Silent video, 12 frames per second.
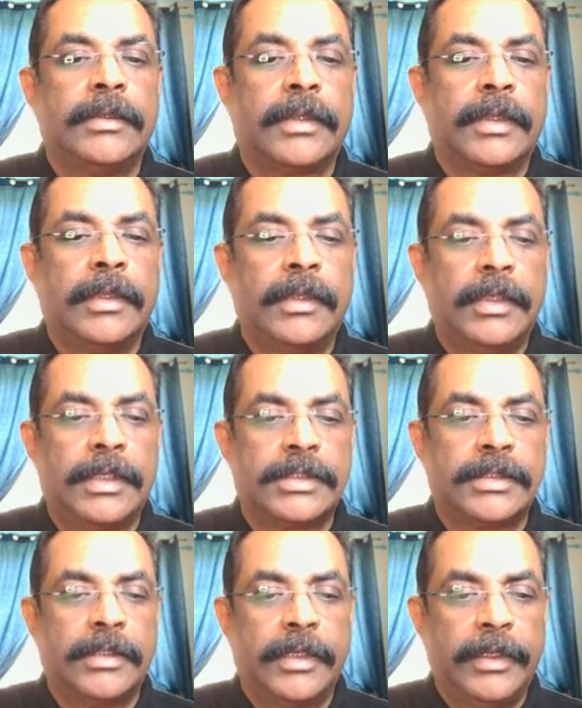Okay,
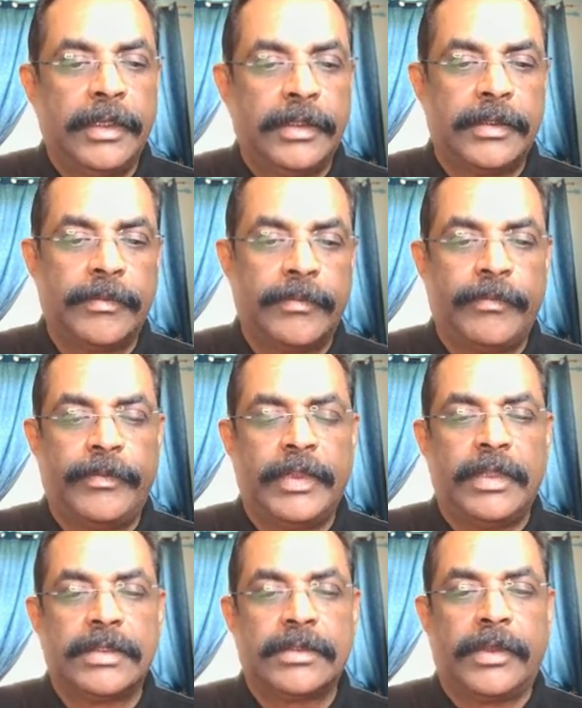let's run it.
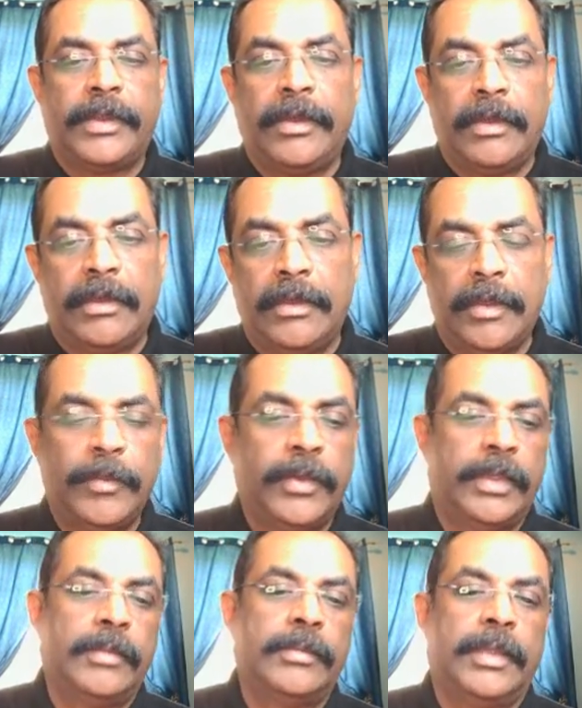So here
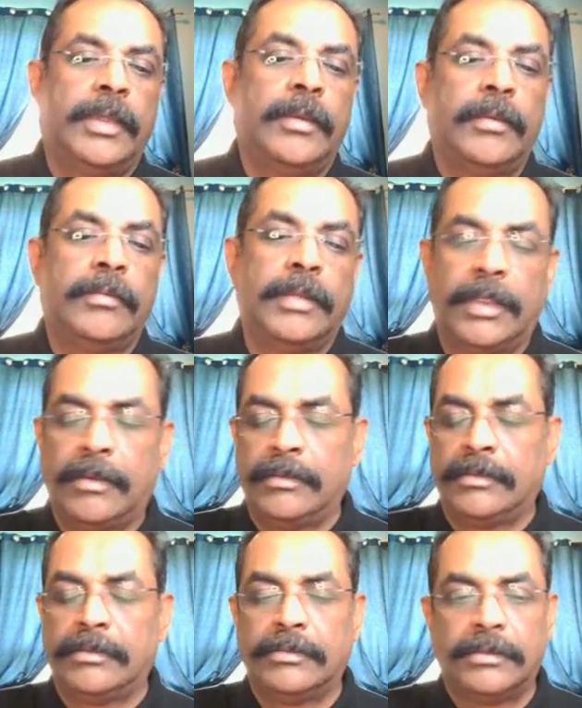
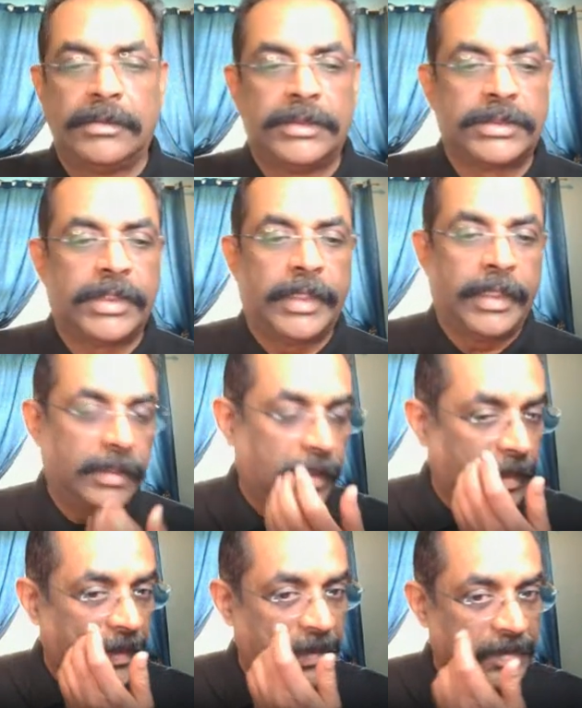I'm
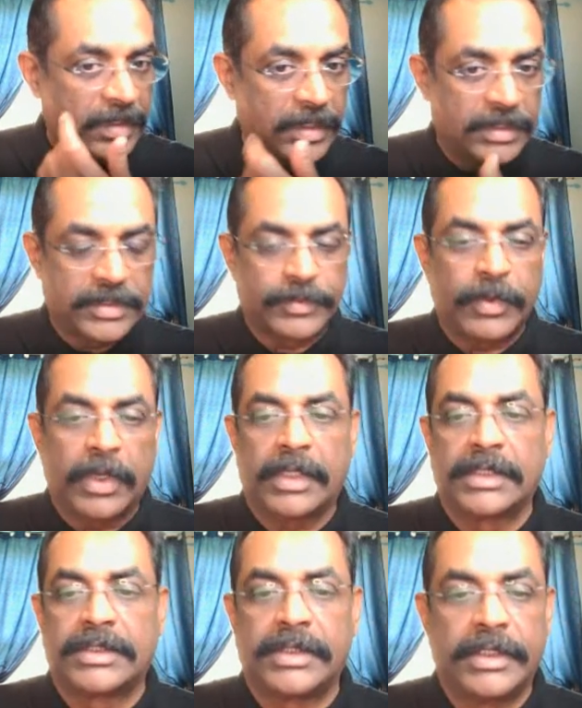starting the
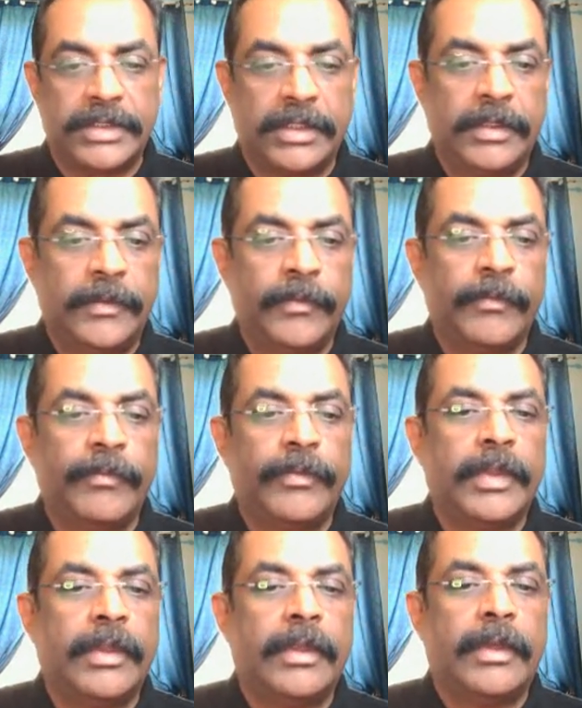Spark session,
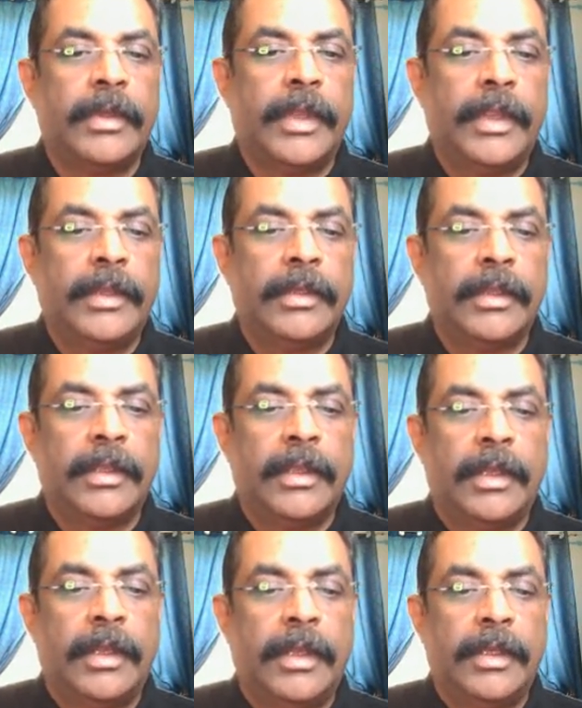right?
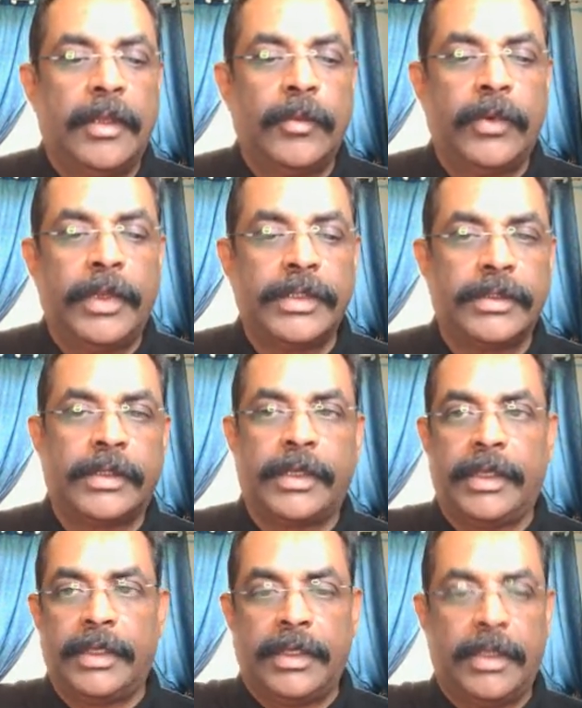And I'm going to
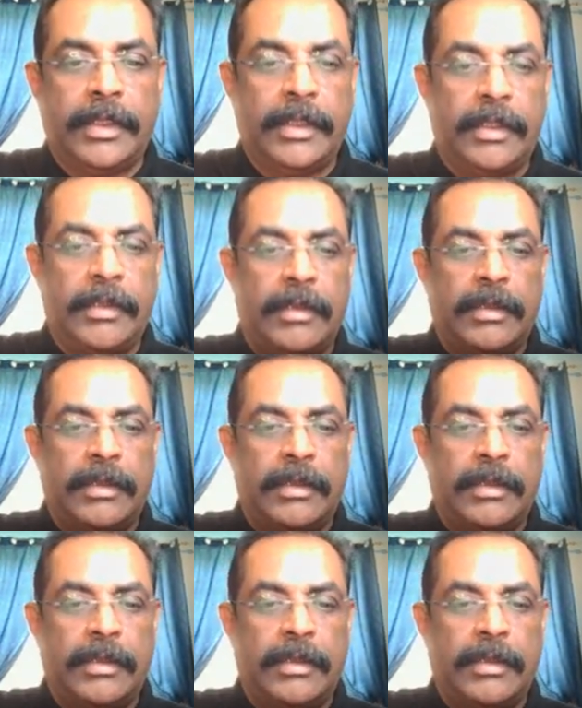create a